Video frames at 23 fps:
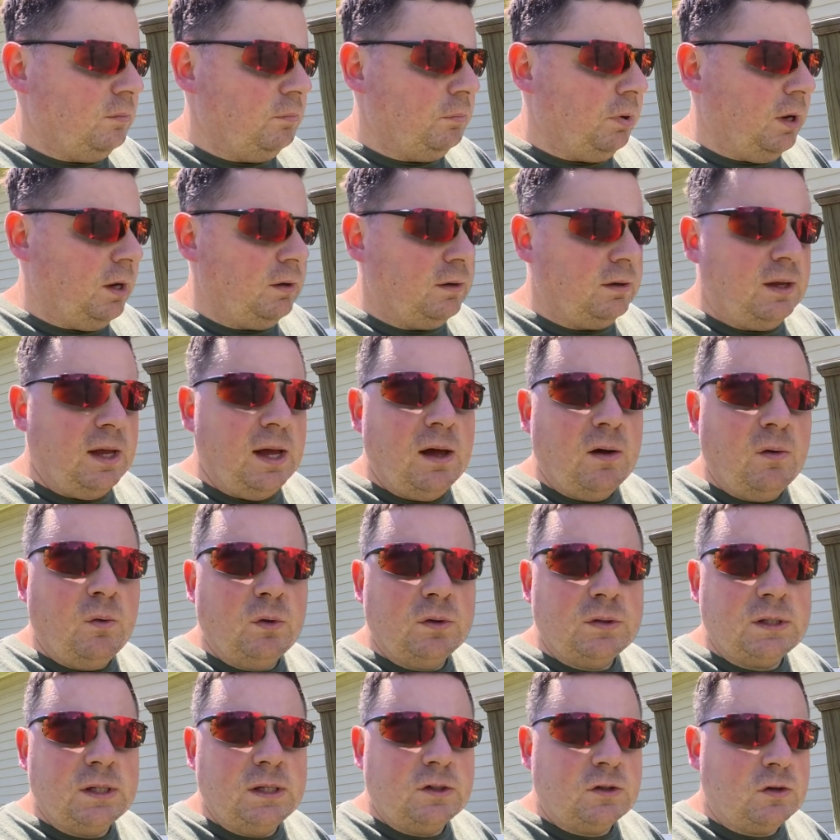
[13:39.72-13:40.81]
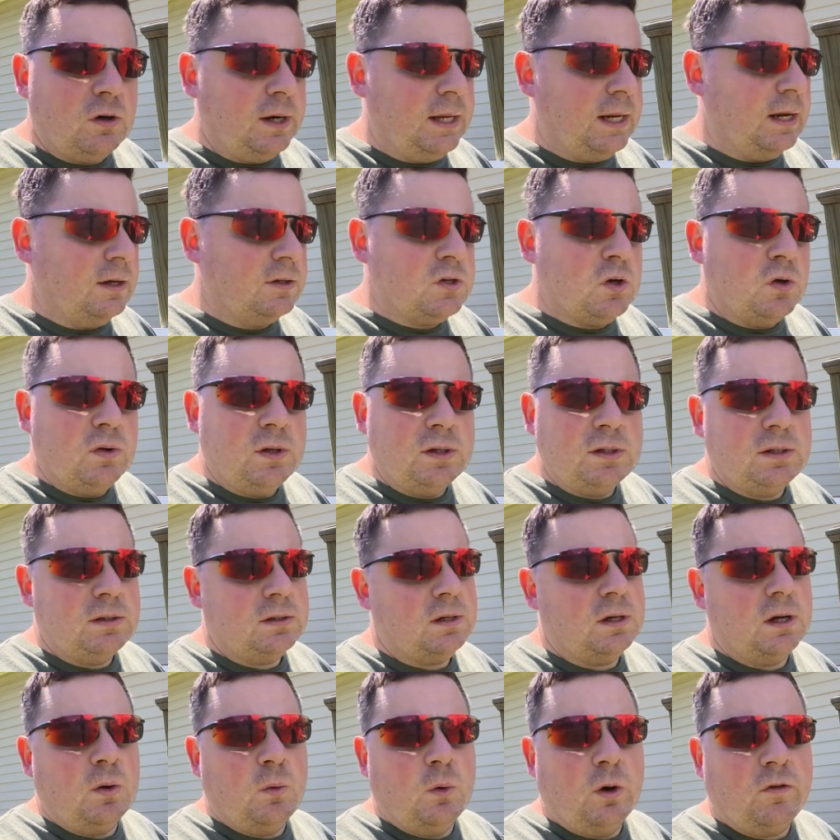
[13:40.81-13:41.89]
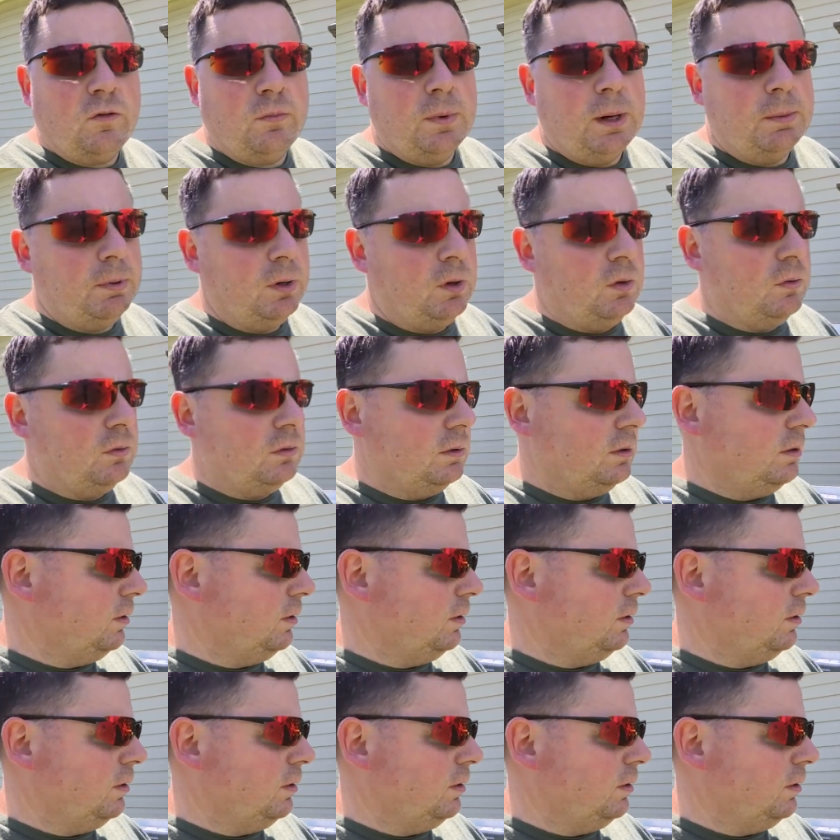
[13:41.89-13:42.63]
but yeah, we'll see it turning out. So this isn't going to work for my boat.